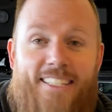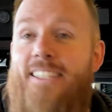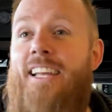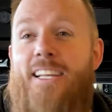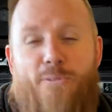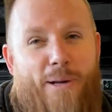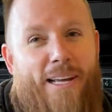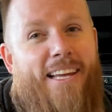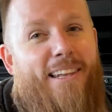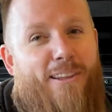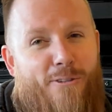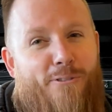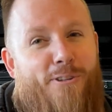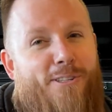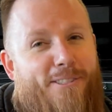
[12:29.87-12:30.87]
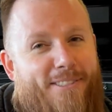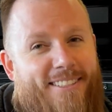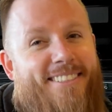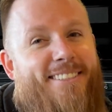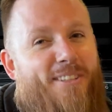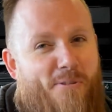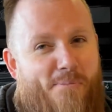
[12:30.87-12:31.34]
That's why I love her
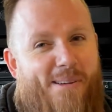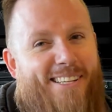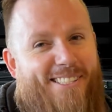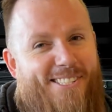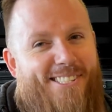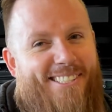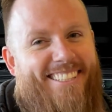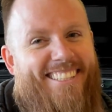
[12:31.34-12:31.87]
so much.